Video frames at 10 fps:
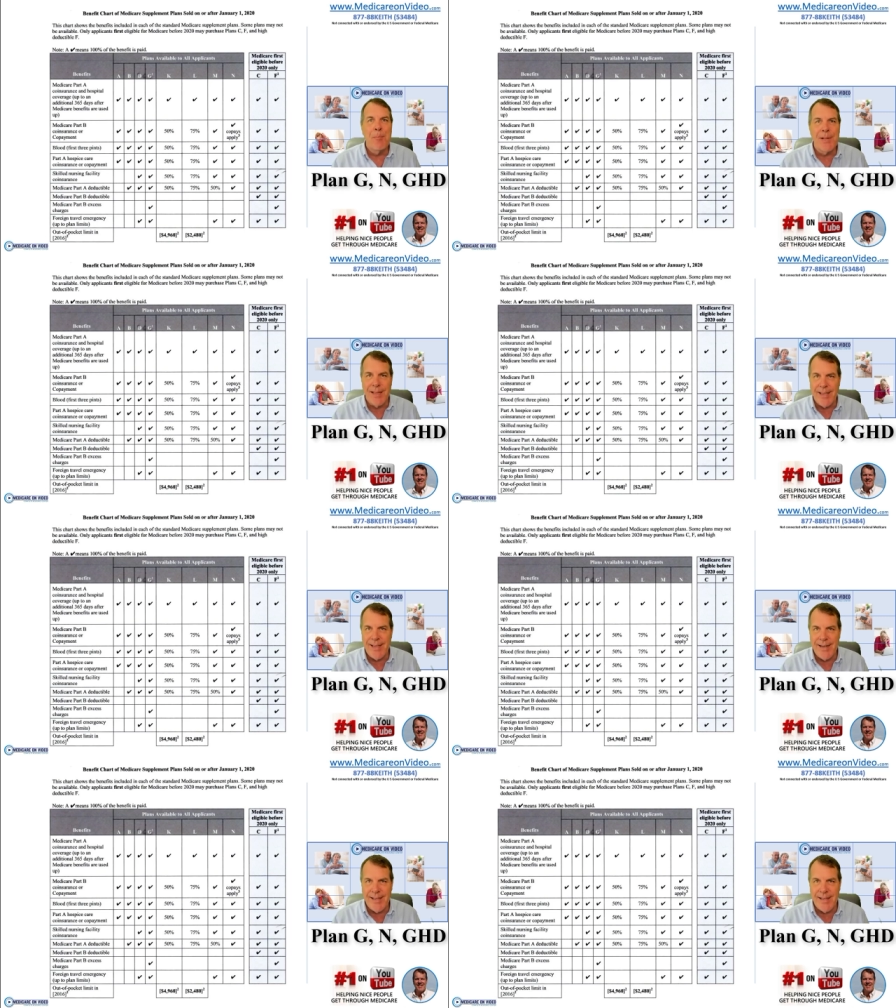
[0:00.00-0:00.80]

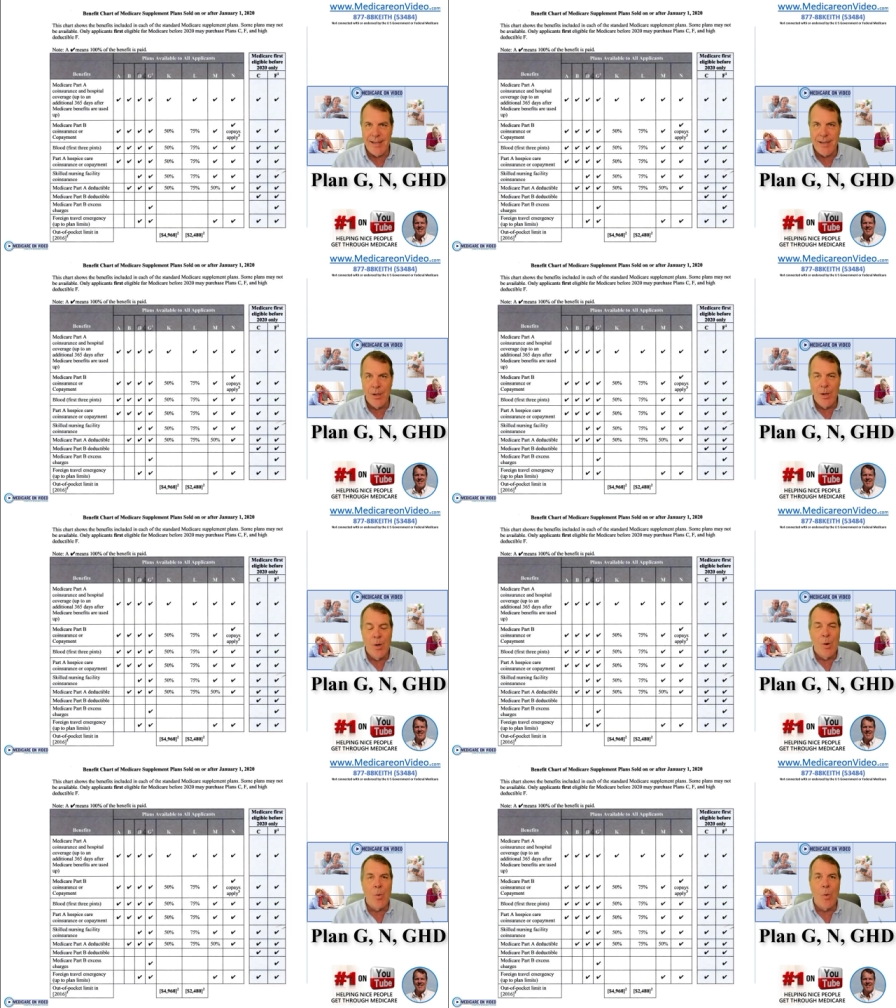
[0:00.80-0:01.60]
plan N,
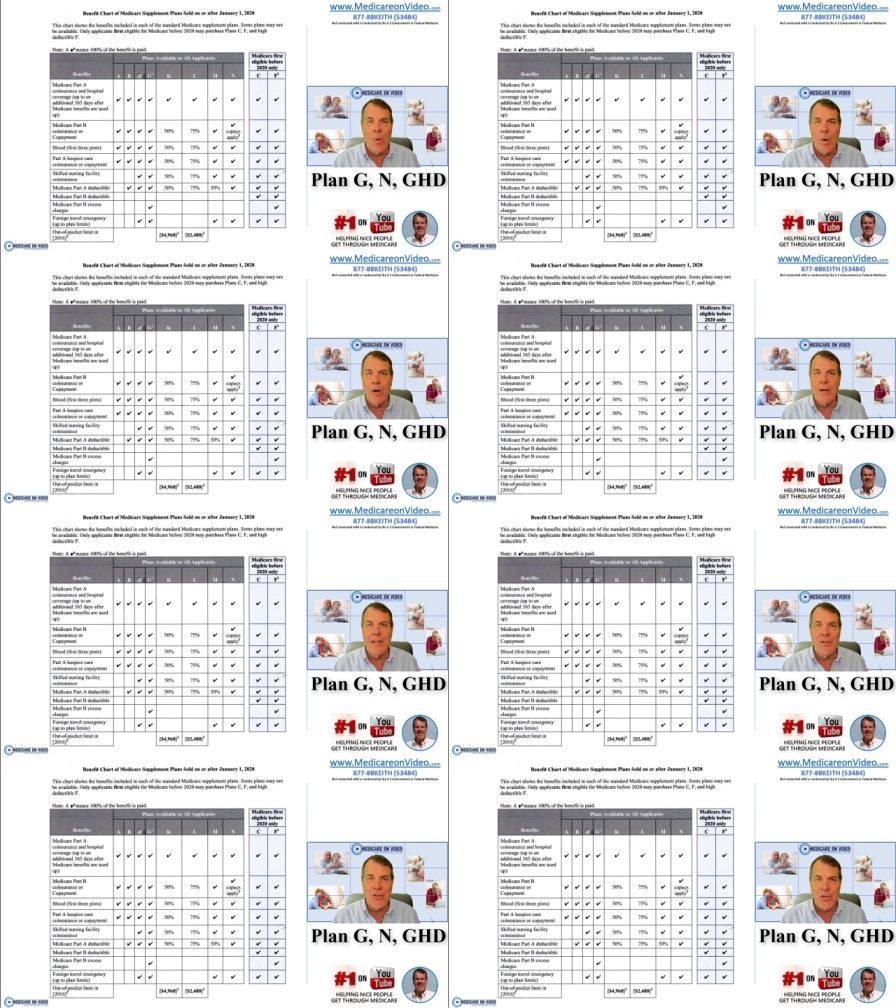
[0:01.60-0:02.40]
or
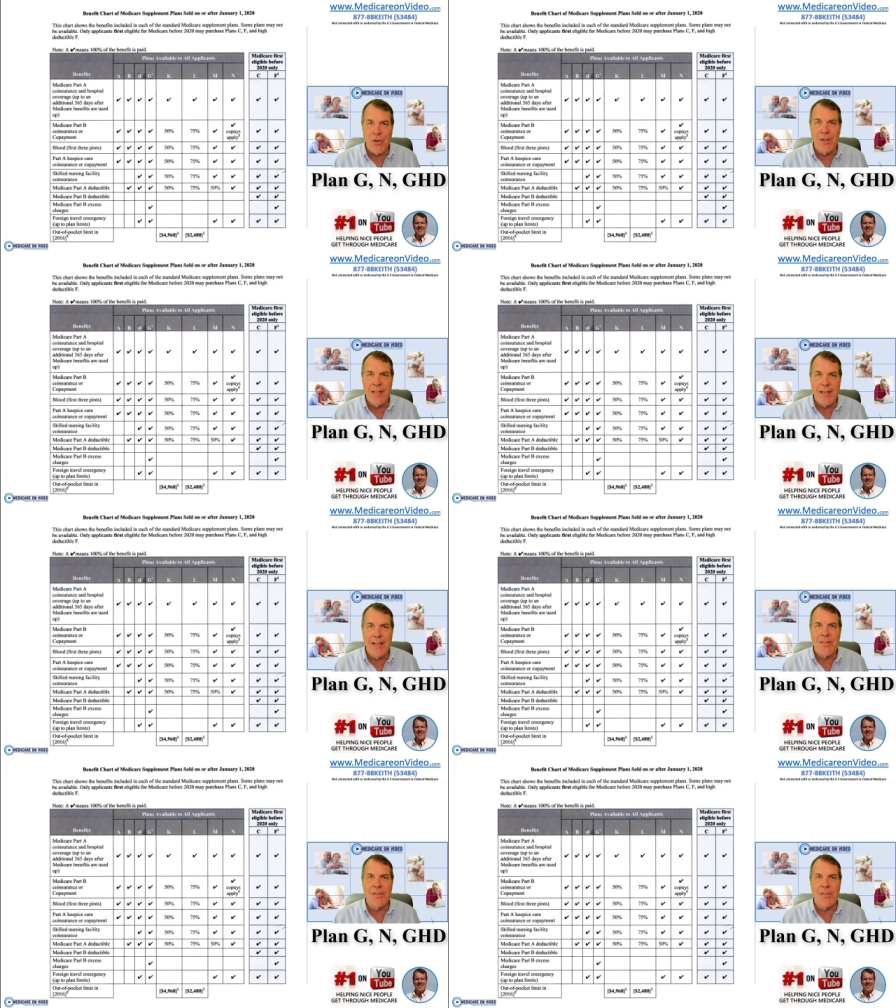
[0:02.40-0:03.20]
in certain
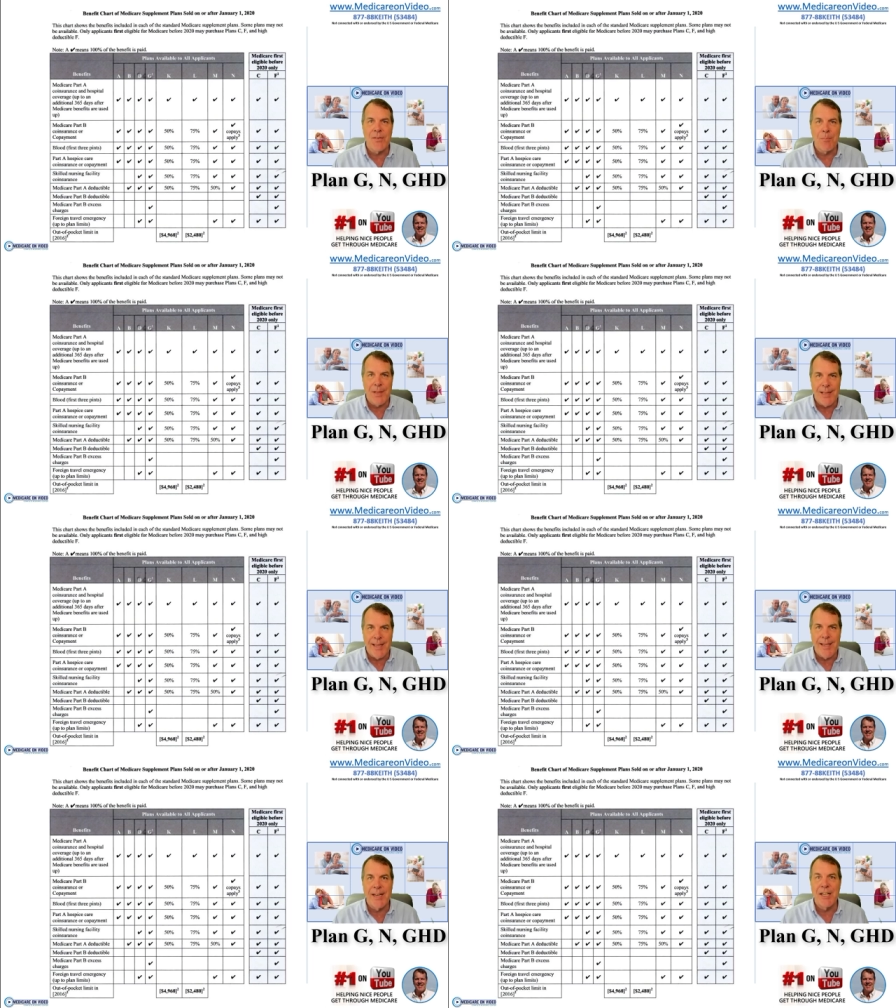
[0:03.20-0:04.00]
cases,
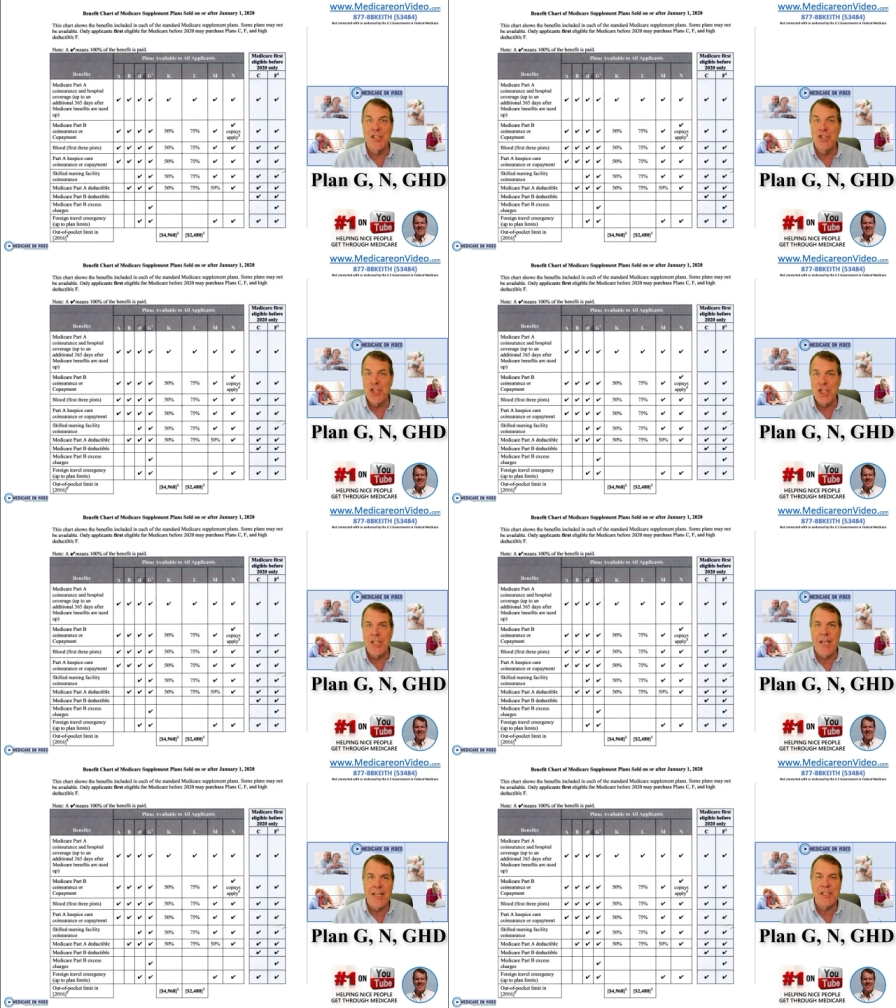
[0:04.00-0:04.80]
plan
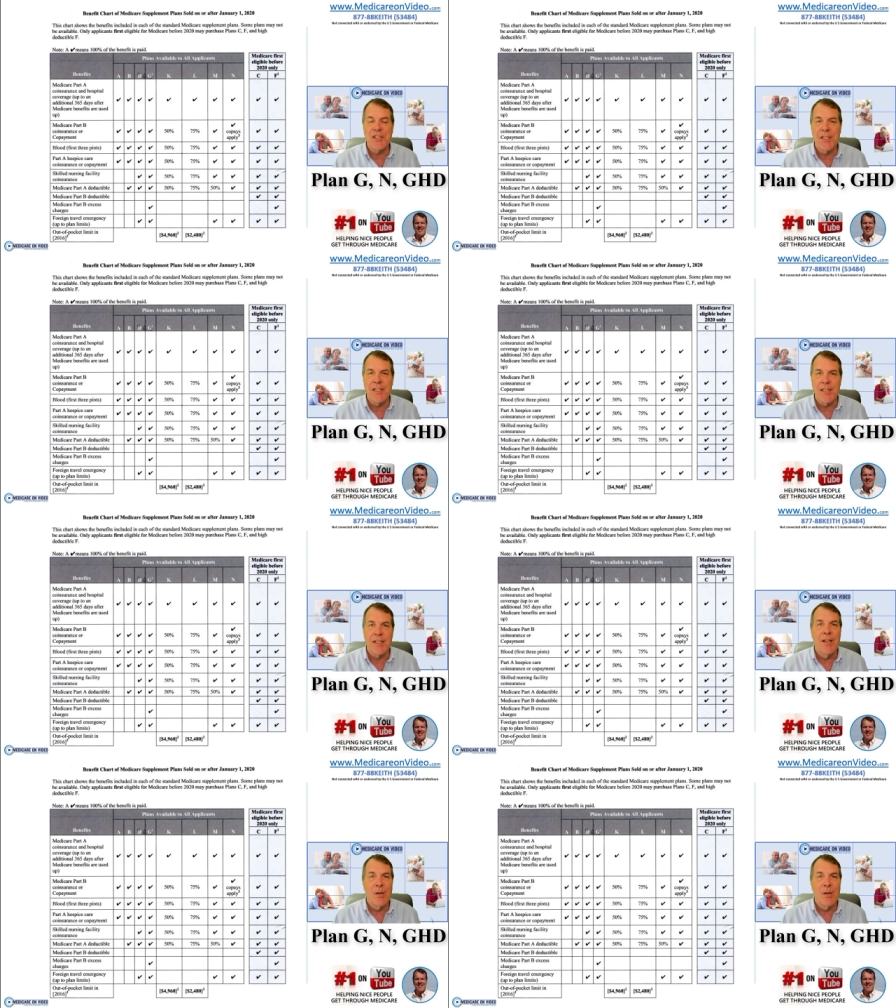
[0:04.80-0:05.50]
GHD,